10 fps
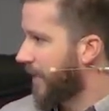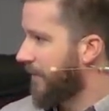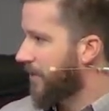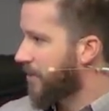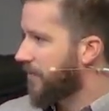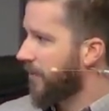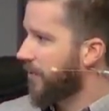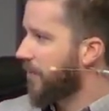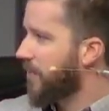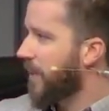if it's
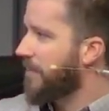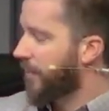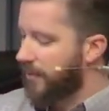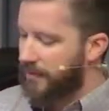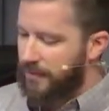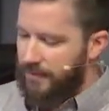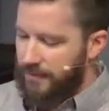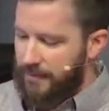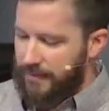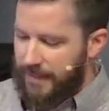filled with people
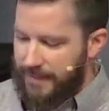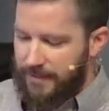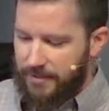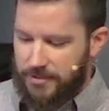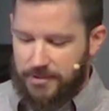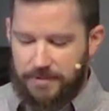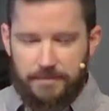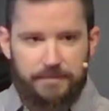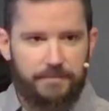like this?